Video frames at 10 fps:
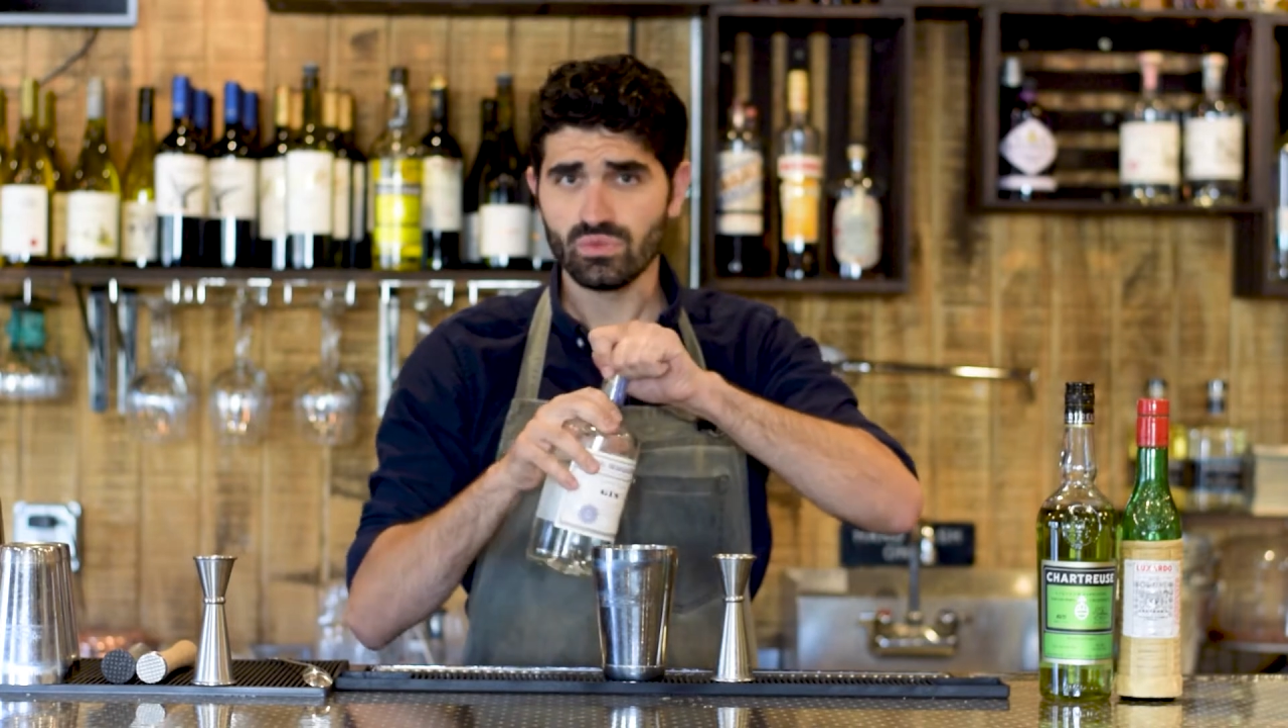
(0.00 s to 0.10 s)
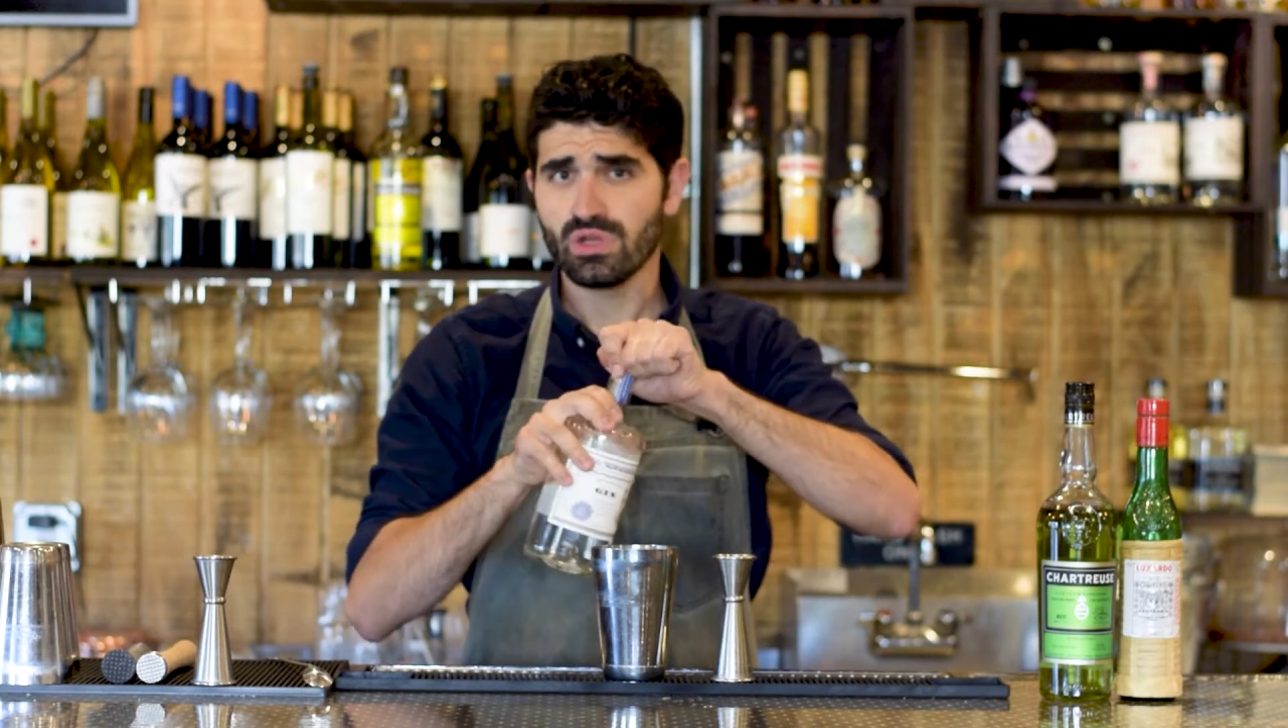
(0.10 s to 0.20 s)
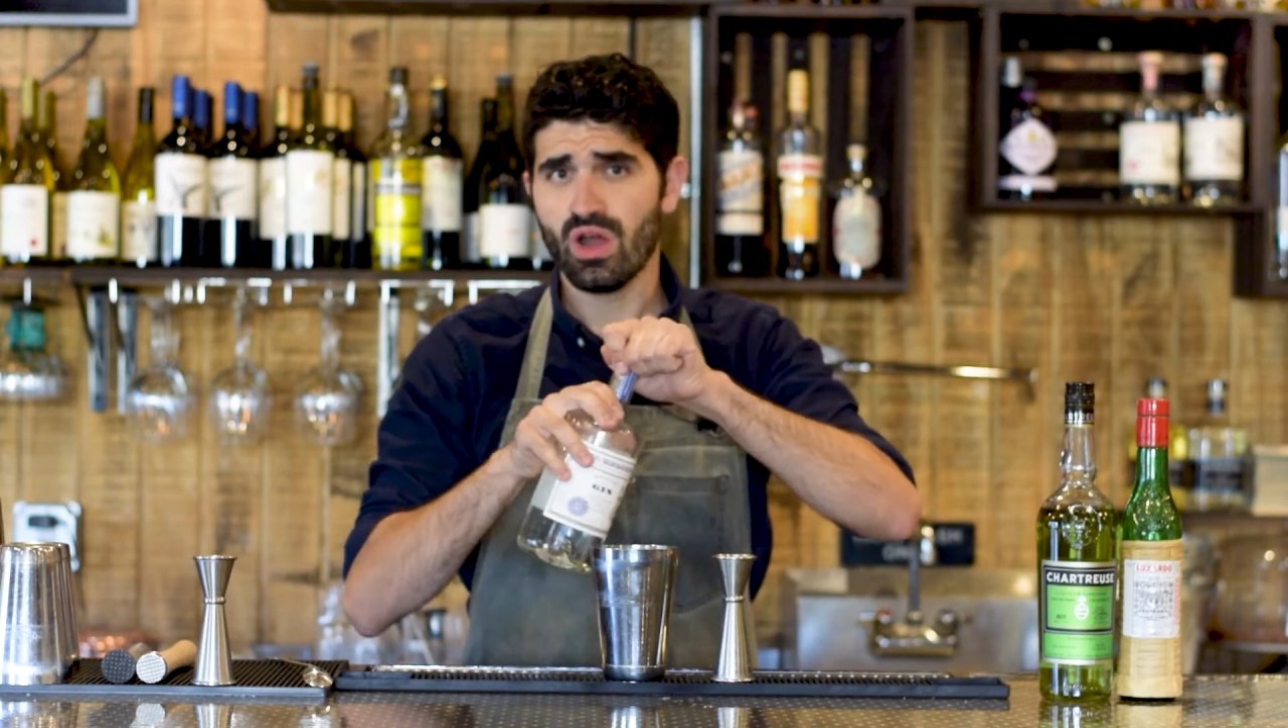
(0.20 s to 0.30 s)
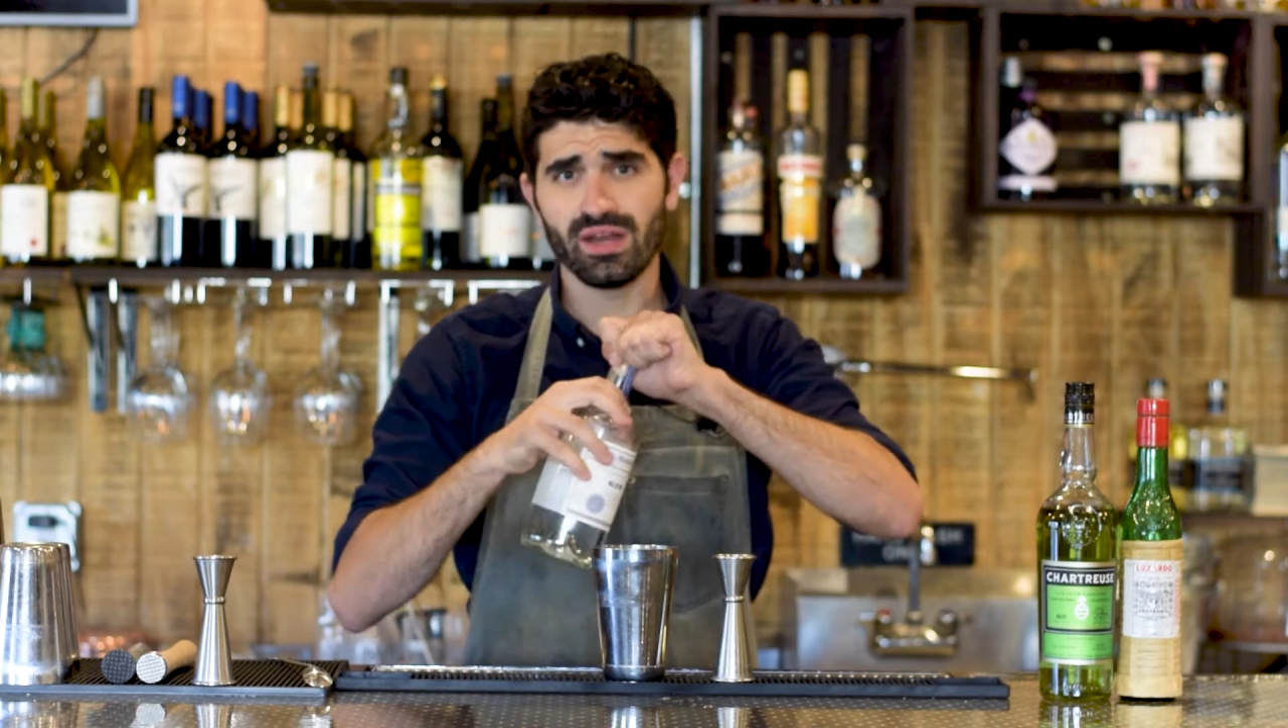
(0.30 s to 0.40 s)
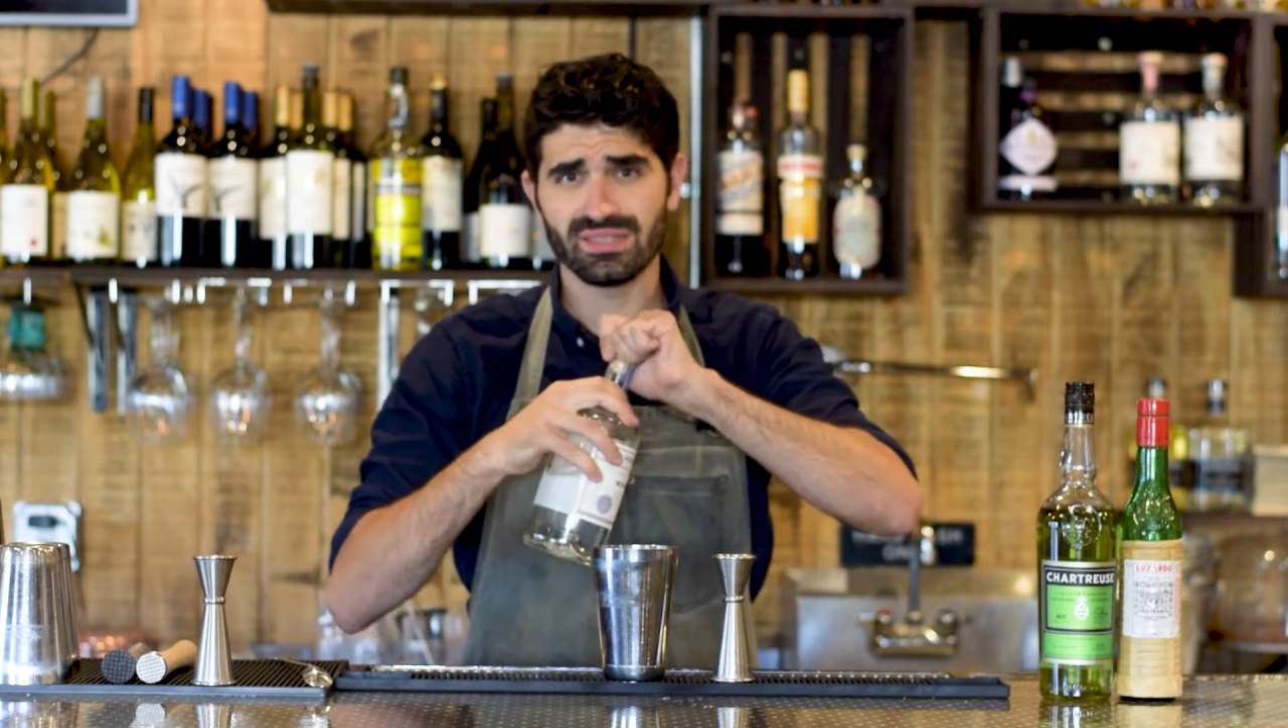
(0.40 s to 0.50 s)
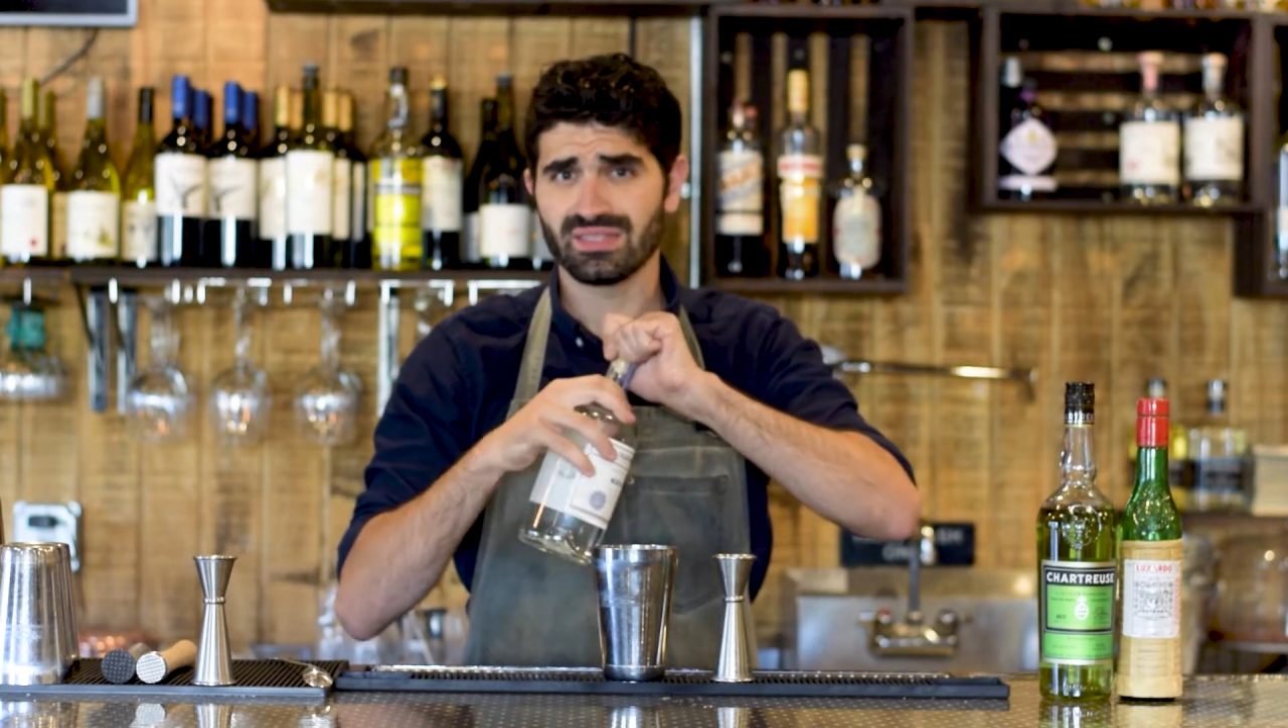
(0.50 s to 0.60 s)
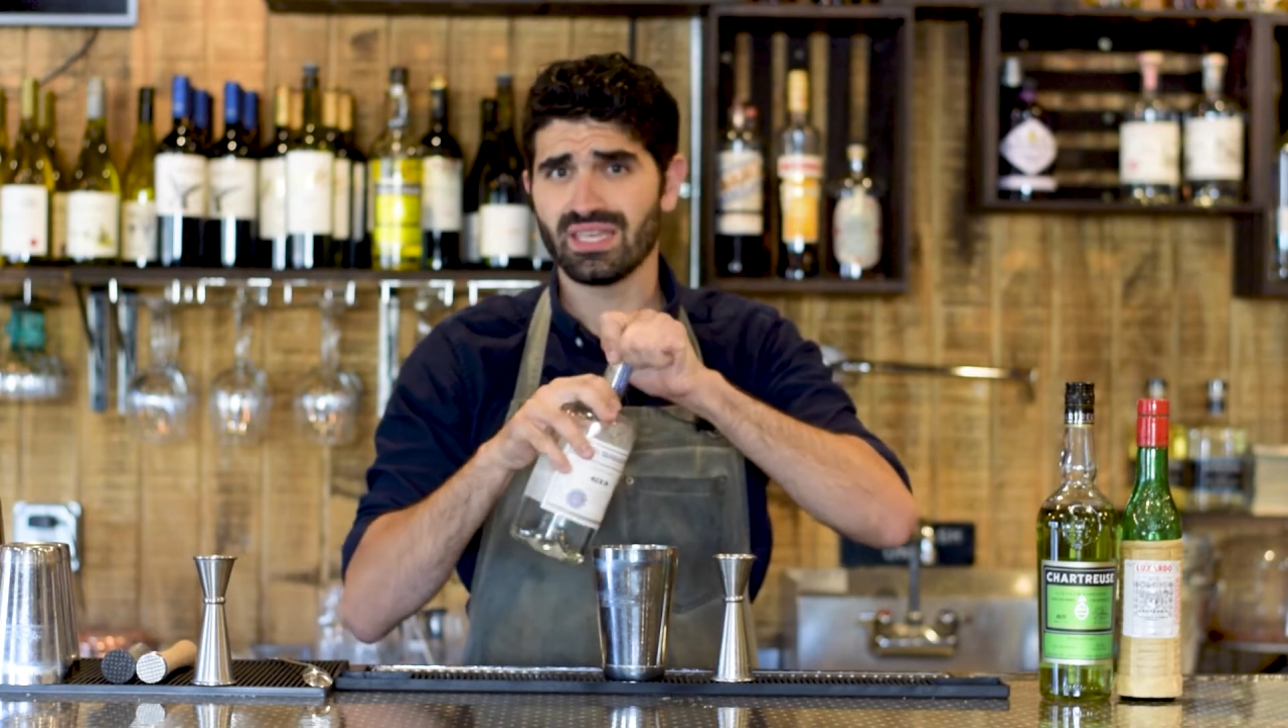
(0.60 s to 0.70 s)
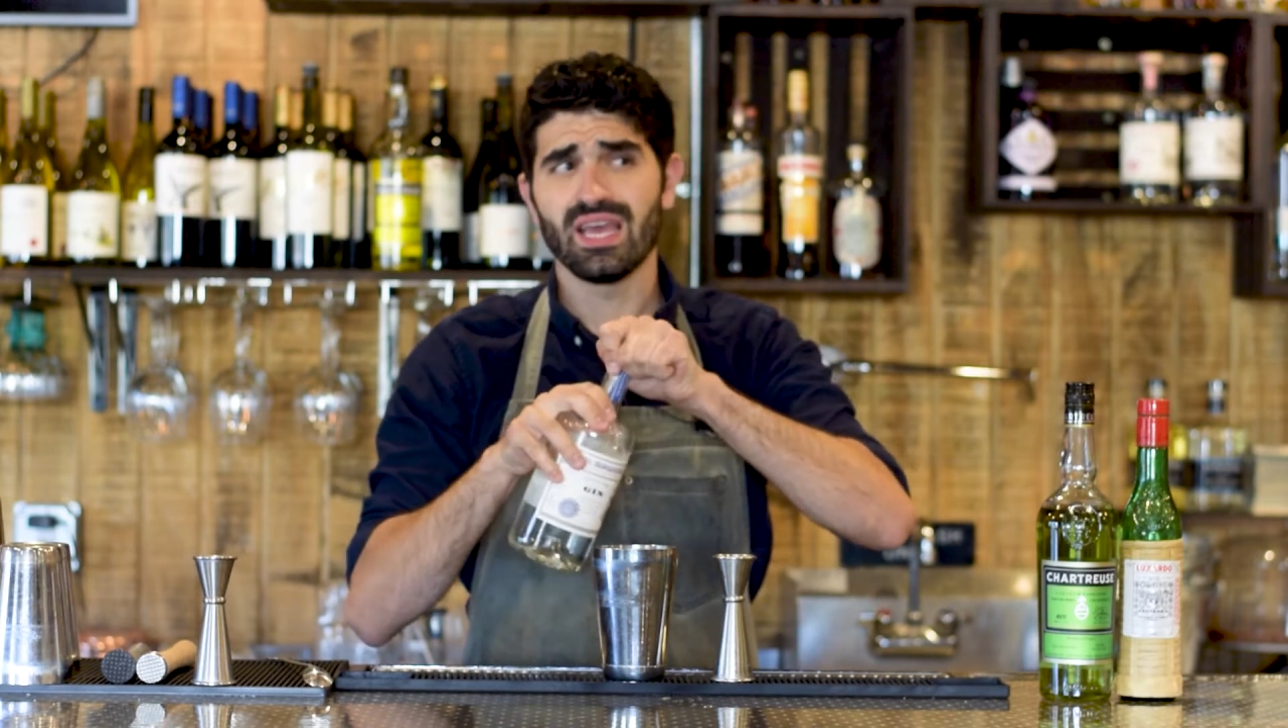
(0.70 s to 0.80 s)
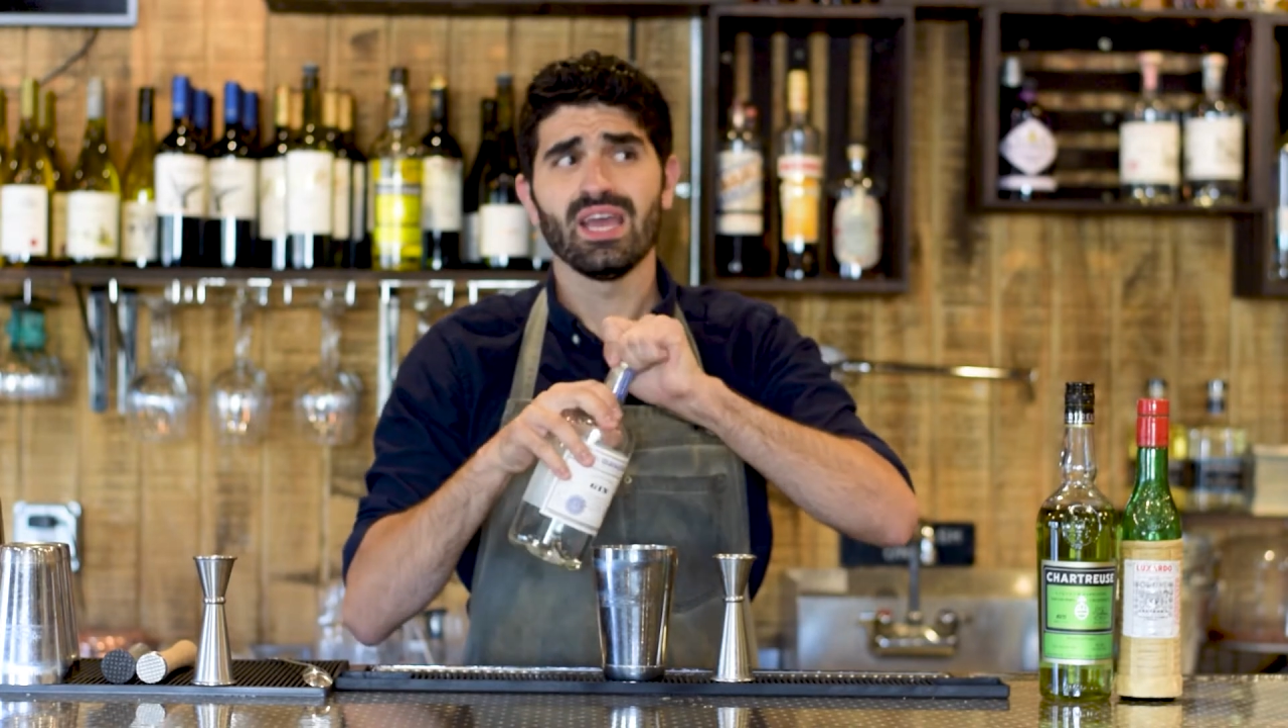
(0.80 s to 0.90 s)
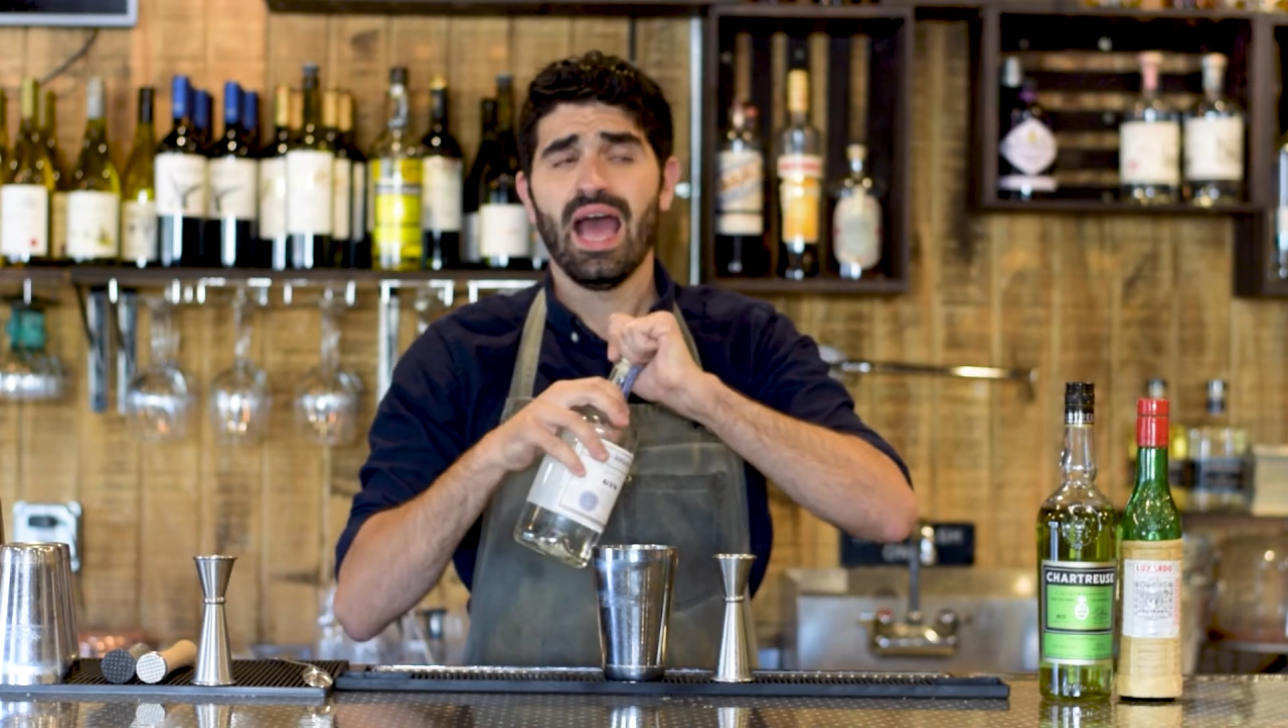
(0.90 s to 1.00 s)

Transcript: Honestly,